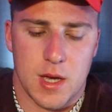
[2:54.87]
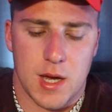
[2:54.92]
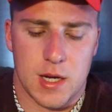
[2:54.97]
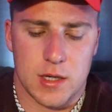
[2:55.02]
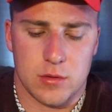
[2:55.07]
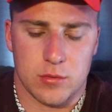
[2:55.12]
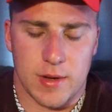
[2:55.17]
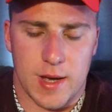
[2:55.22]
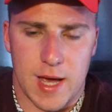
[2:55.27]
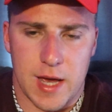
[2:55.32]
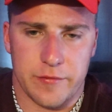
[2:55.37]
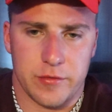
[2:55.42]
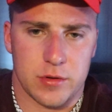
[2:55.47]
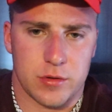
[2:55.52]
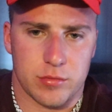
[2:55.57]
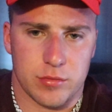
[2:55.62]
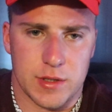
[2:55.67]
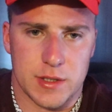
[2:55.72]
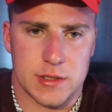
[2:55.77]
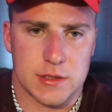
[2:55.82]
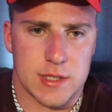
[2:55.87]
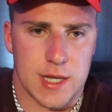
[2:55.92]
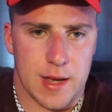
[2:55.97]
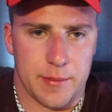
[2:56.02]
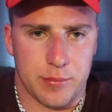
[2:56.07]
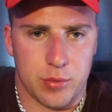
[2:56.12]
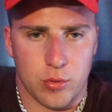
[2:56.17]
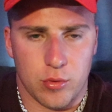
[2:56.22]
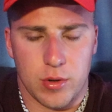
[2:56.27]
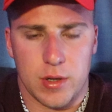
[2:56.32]
and you haven't reached
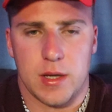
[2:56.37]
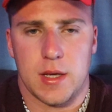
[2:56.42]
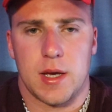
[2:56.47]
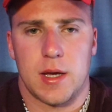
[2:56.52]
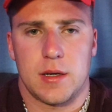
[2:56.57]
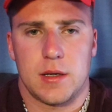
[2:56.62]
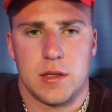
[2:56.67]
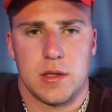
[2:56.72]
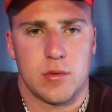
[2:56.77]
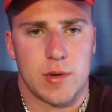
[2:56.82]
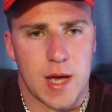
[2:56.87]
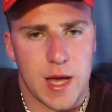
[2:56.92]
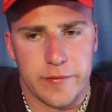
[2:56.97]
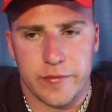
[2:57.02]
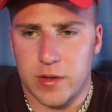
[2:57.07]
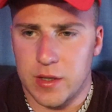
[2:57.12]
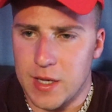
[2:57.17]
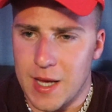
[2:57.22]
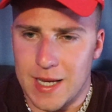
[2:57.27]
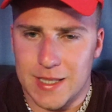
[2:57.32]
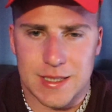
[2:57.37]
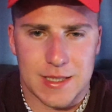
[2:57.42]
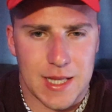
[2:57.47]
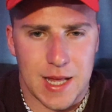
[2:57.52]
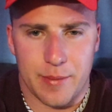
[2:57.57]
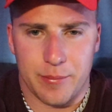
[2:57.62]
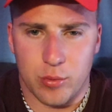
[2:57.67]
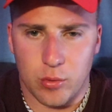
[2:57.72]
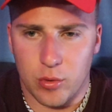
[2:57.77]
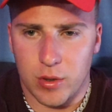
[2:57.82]
that point yet. You haven't got to
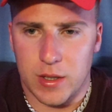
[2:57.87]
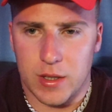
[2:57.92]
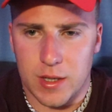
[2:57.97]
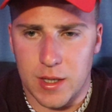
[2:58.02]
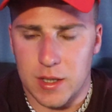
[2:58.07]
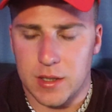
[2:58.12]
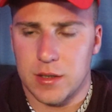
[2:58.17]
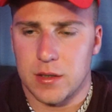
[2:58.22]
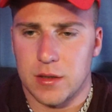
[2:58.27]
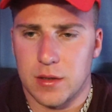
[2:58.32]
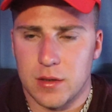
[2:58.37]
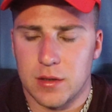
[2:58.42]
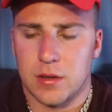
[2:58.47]
that point yet.